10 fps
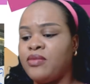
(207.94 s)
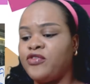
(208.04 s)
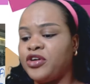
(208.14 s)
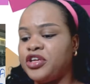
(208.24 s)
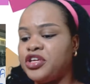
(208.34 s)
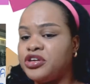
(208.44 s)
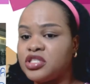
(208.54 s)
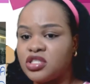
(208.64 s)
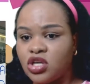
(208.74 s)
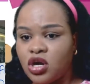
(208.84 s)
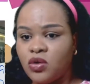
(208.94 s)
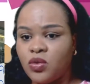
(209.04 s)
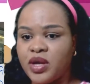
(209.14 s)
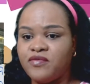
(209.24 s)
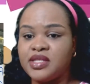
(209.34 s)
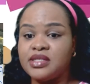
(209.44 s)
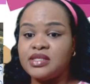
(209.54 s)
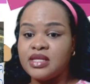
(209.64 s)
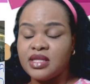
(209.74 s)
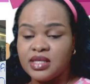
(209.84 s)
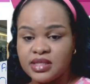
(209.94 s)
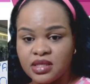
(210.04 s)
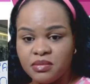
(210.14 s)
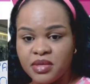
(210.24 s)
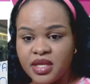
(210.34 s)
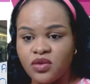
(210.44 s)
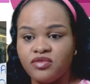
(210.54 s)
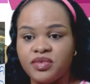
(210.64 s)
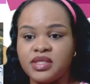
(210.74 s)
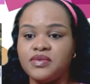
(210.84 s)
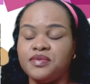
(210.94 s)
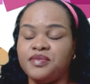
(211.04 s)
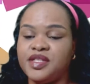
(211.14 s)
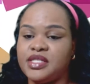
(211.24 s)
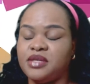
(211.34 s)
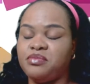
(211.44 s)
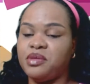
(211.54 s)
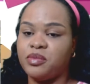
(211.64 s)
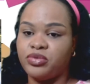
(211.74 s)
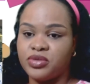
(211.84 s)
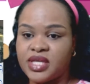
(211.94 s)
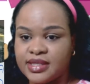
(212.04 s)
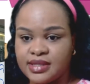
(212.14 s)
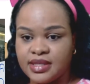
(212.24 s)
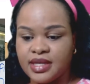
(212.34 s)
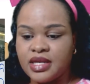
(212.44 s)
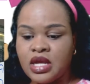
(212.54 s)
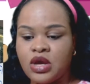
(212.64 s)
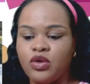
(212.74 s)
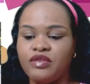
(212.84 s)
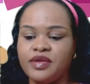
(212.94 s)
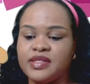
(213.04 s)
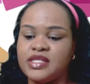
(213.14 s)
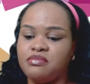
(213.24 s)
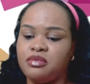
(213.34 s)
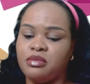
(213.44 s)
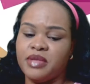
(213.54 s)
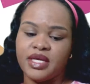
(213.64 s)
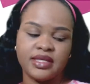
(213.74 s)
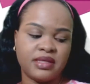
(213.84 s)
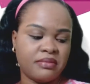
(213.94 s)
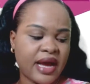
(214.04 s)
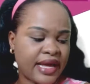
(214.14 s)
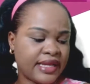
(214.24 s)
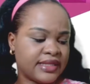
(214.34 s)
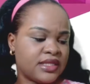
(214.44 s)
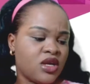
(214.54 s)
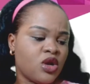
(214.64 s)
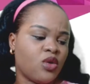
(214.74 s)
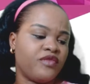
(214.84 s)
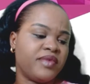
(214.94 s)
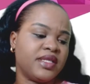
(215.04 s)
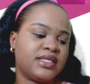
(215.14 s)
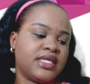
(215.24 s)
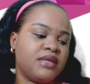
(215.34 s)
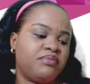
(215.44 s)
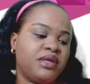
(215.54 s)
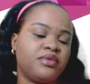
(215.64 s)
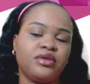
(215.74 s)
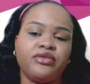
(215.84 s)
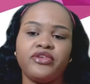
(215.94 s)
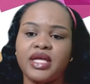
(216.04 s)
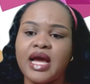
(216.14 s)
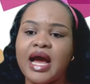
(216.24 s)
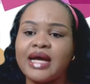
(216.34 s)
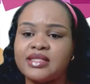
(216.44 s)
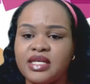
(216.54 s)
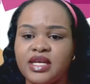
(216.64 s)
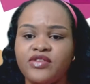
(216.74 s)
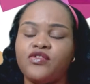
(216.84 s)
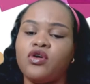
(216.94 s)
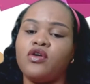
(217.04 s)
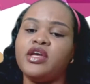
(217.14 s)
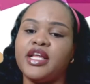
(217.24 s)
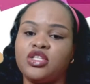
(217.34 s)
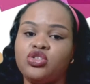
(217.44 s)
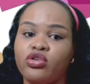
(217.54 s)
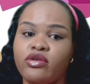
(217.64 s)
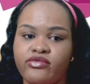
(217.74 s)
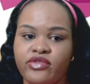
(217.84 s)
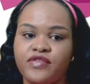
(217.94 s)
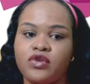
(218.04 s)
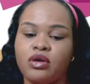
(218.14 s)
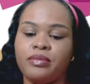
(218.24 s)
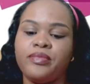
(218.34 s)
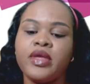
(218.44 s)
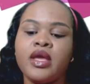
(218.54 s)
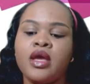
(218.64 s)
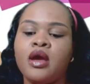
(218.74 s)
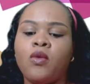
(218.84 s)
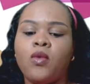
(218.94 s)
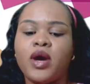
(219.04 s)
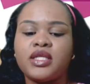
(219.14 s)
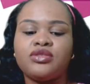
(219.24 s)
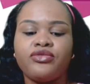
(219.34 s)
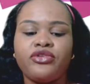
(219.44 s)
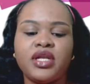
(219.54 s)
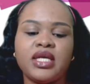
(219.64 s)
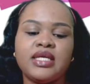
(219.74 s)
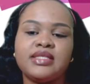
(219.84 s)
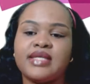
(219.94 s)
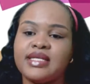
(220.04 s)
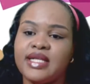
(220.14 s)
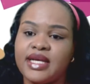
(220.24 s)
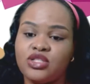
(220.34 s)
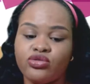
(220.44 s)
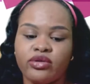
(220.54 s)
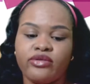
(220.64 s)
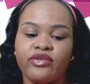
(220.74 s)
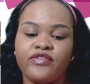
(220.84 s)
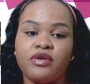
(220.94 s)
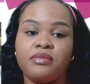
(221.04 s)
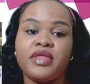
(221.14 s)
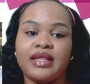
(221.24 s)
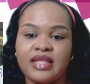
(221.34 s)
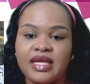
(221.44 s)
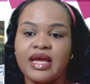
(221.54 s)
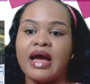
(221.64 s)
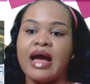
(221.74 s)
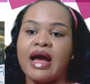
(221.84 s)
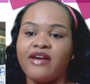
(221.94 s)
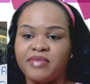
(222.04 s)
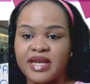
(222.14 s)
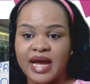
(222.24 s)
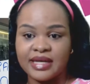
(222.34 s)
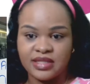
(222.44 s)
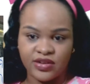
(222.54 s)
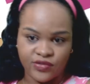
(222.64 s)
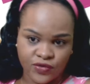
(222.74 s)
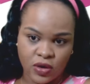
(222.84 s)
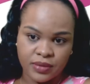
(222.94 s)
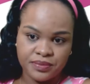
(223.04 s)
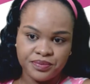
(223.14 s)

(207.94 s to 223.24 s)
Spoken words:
for years now, we've been seeing this in the media. We've been seeing people protesting, we've been seeing people making demands, we've been seeing people really asking for electoral reform. What really is that electoral reform that they have been asking for?